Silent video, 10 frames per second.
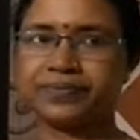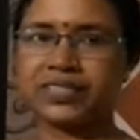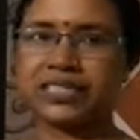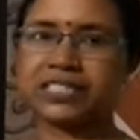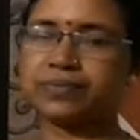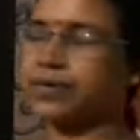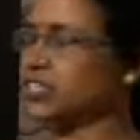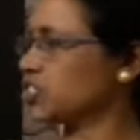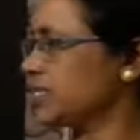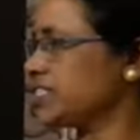Its
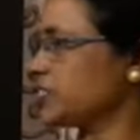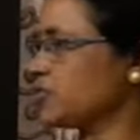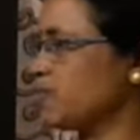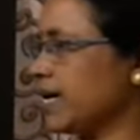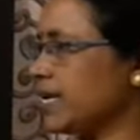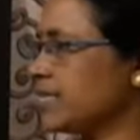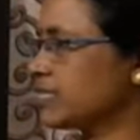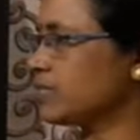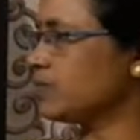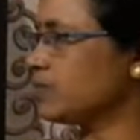function is to balance
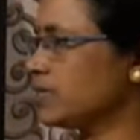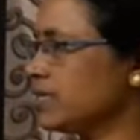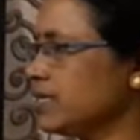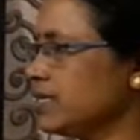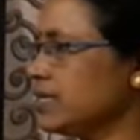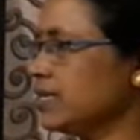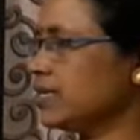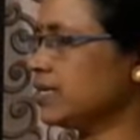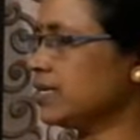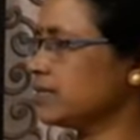the body.
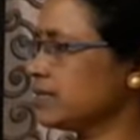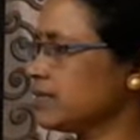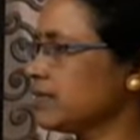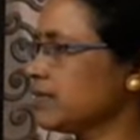It